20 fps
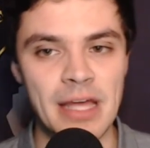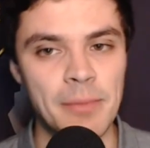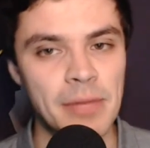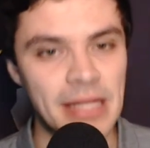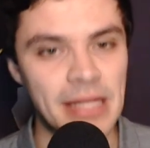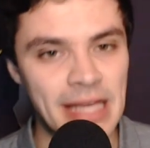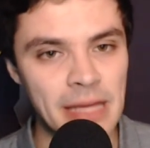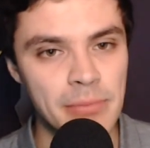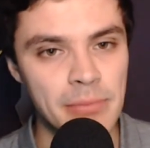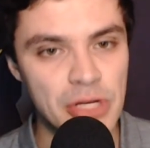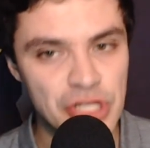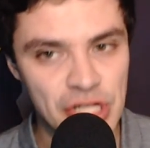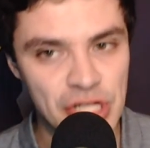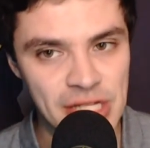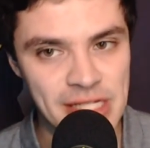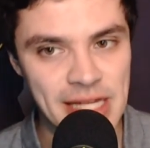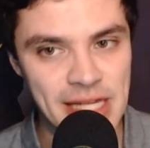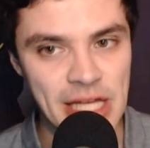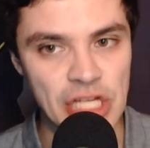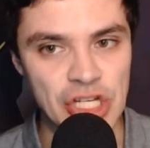But again,
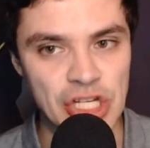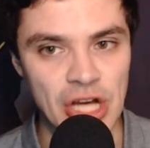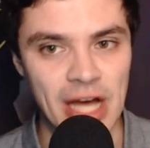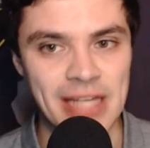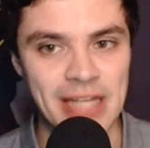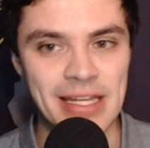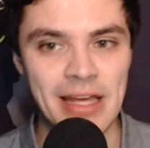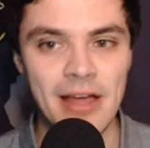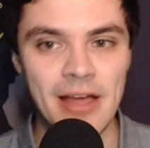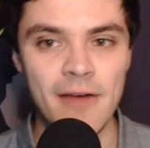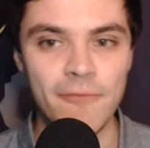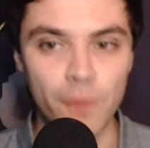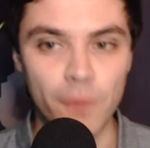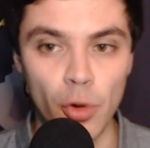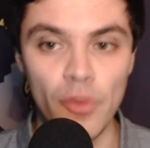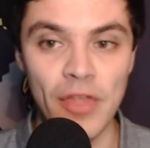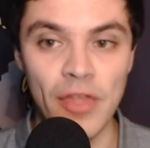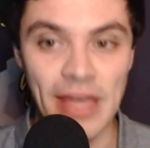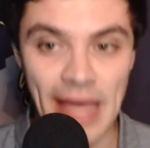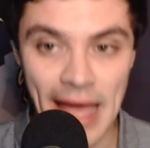Michigan State shot
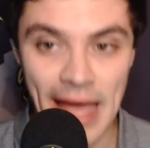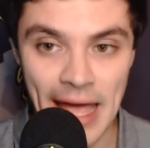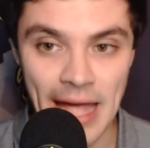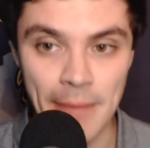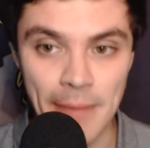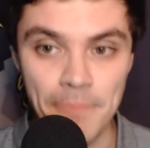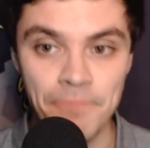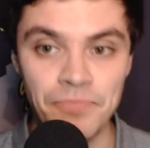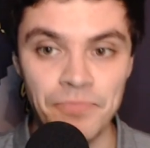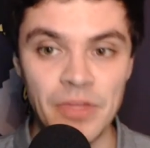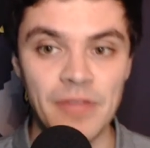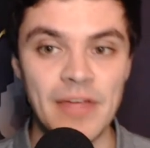for the game,